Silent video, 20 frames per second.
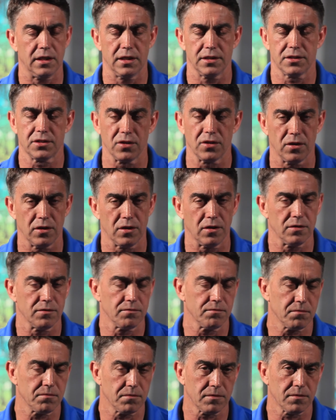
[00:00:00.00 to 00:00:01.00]
I saw
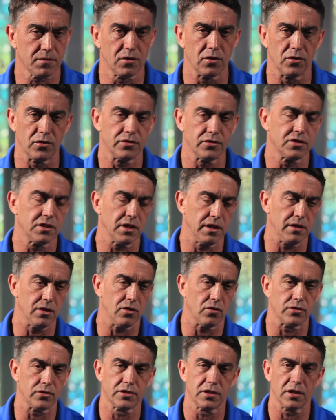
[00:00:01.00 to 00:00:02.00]
3rd scene,
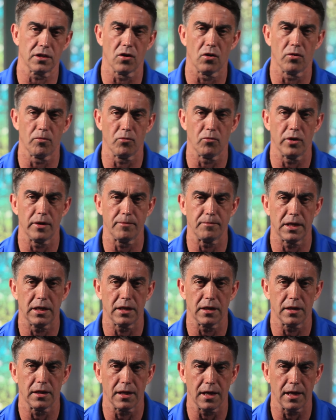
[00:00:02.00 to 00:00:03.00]
nursing home
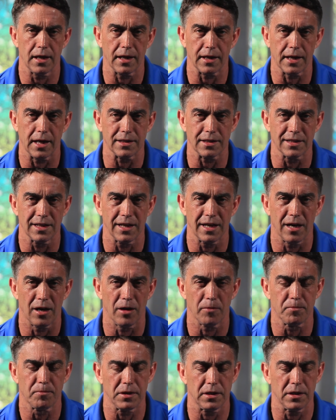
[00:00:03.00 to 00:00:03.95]
women that I got to help.